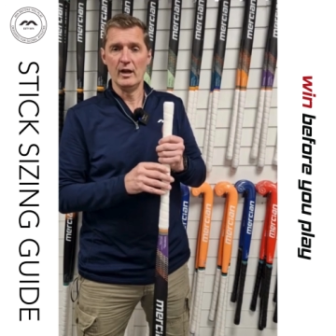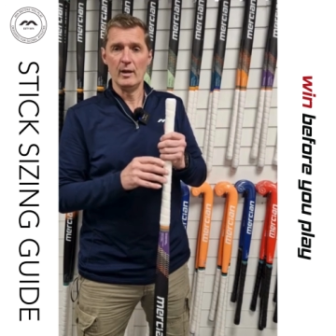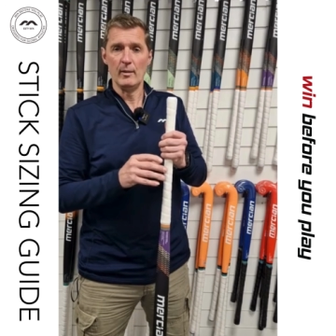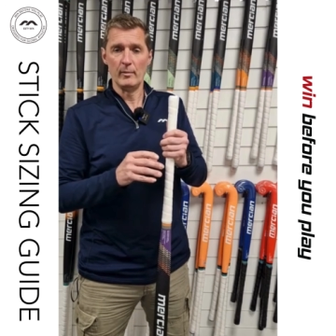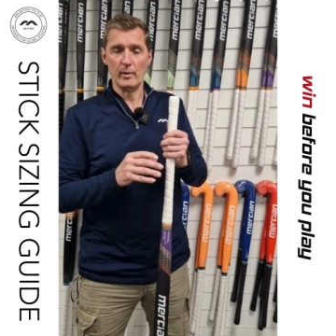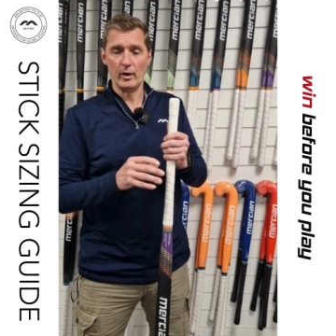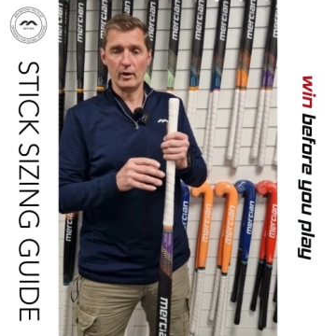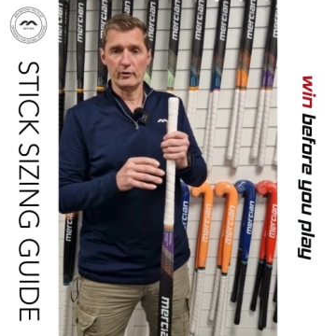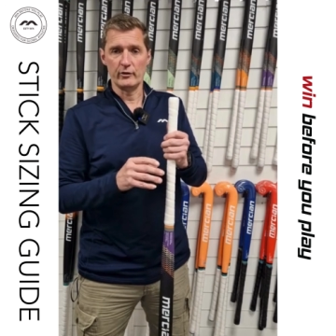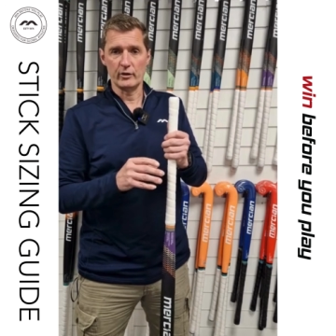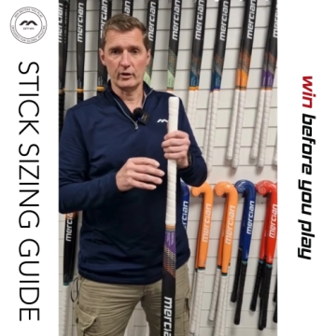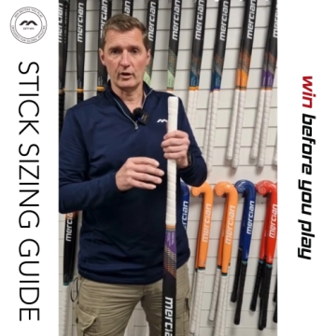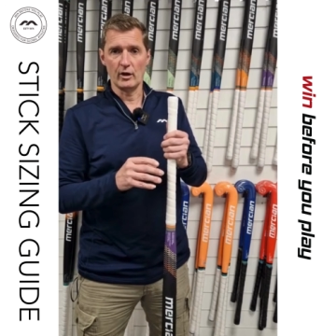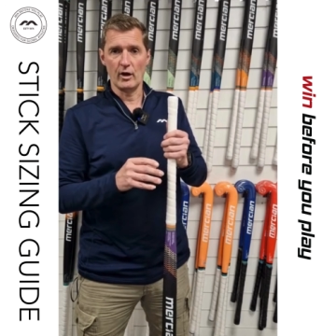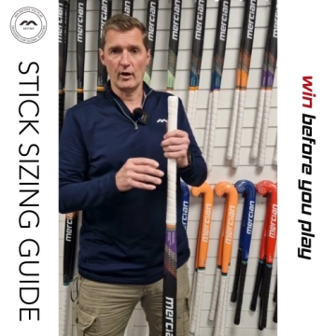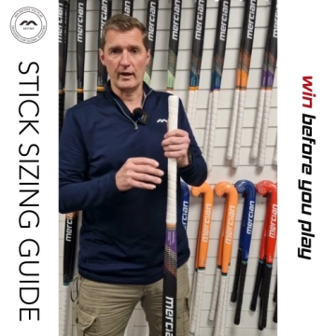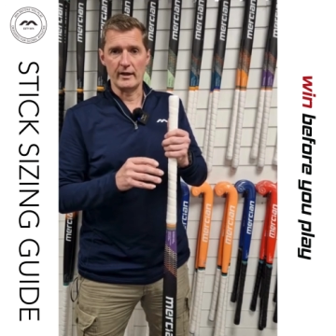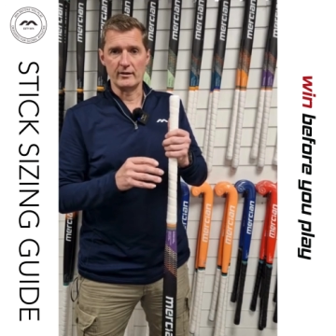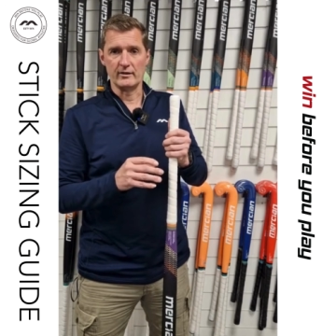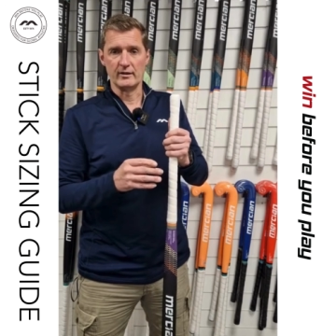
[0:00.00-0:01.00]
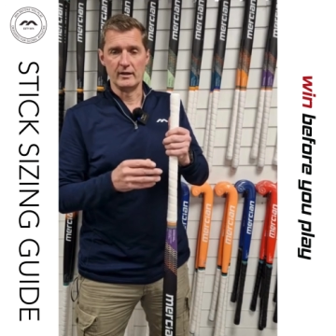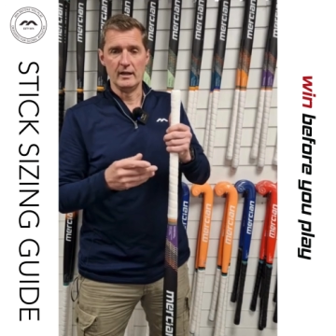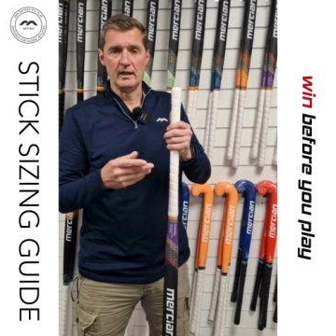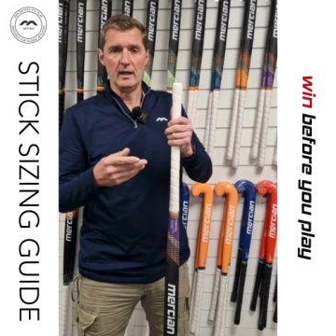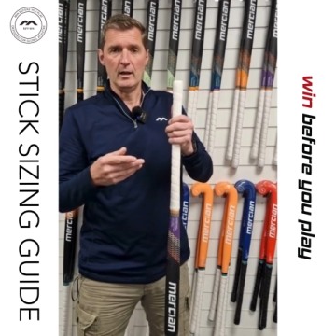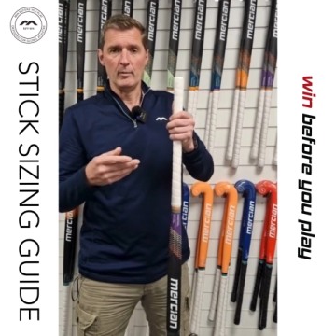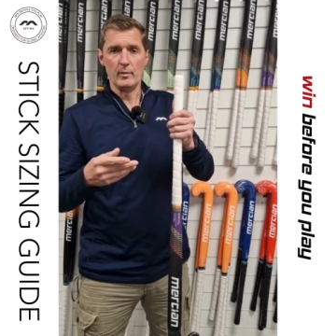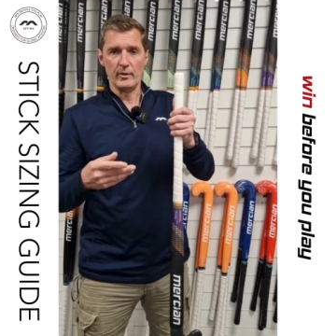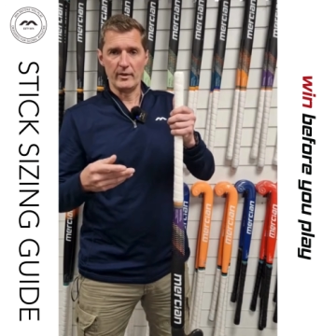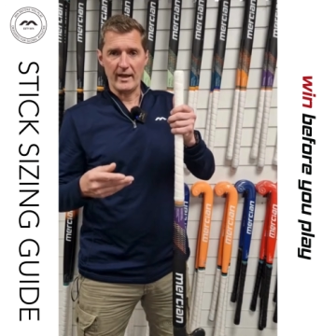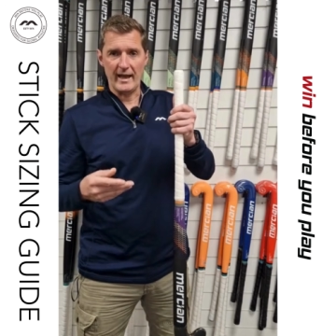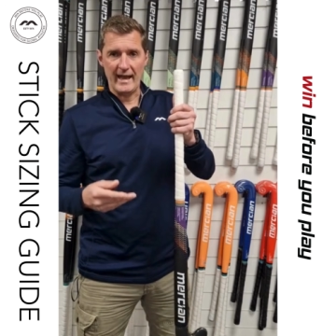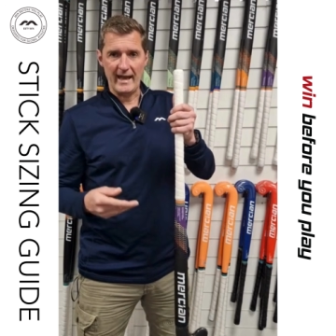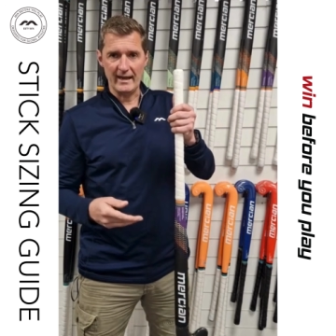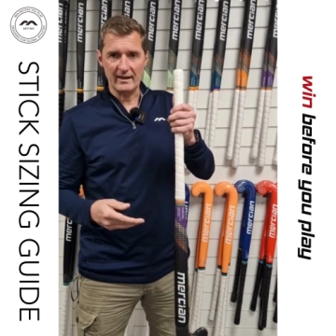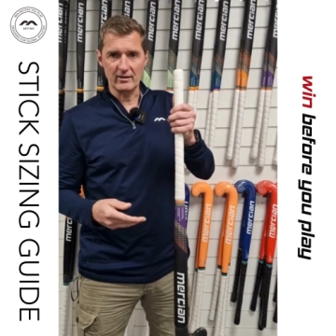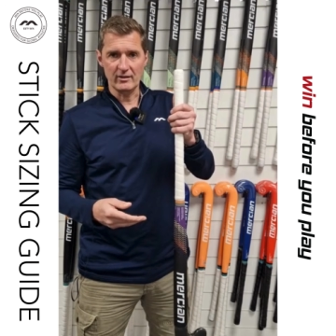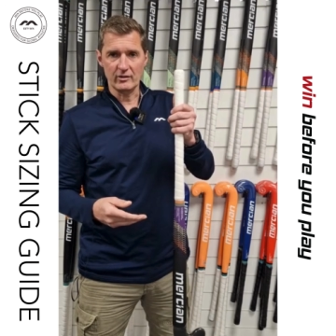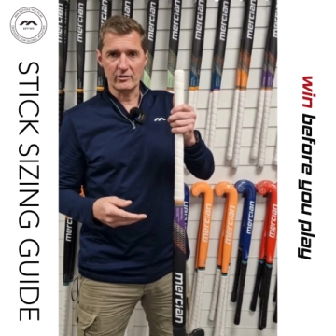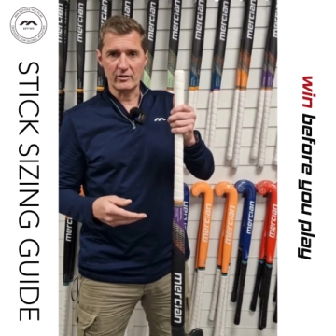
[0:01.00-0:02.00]
but as a guide. Put the
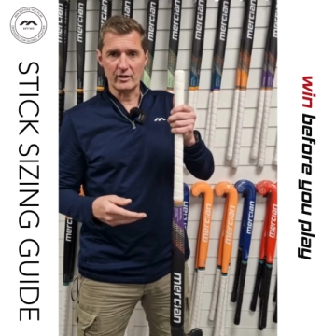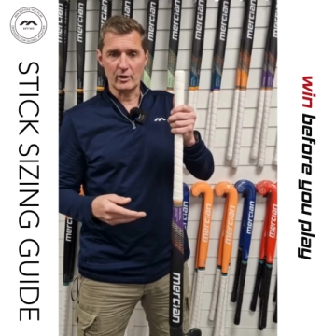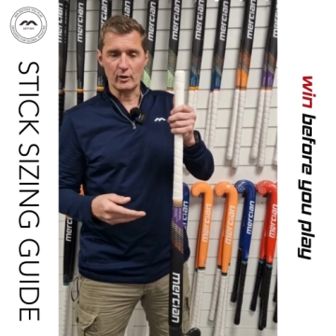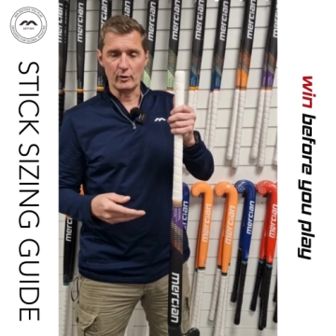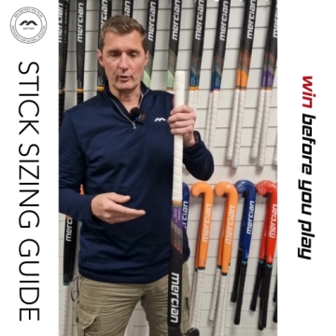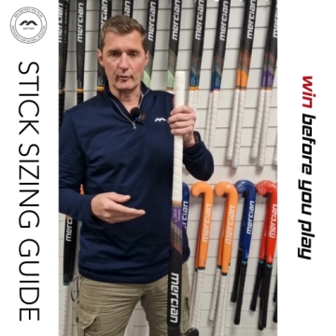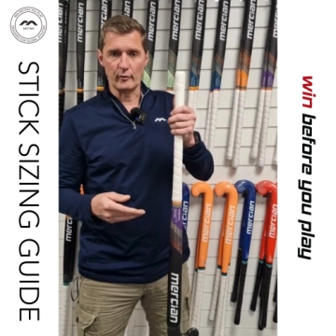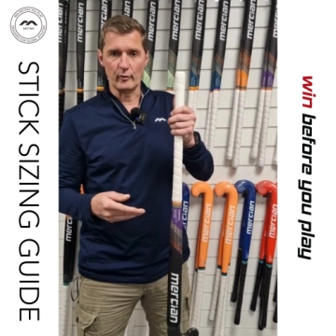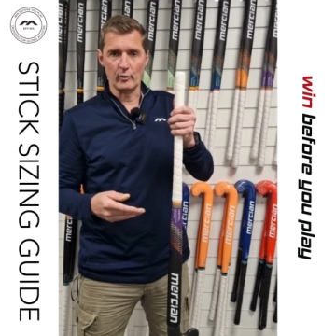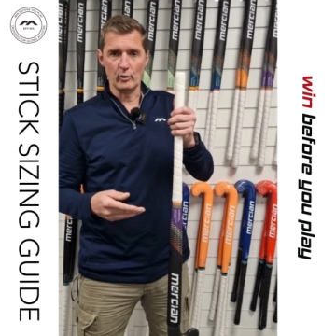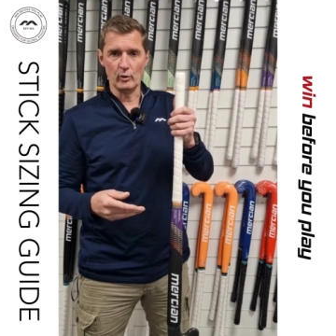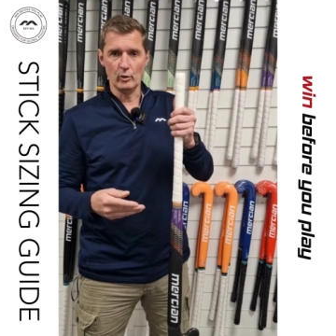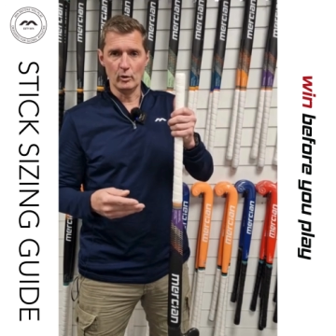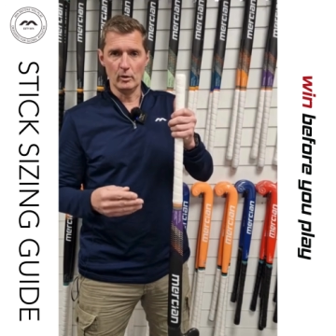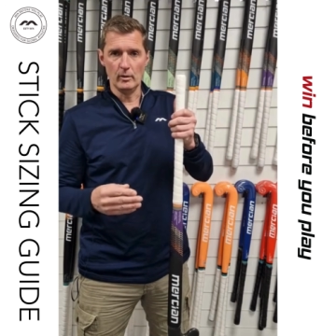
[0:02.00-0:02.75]
head of the stick on the floor,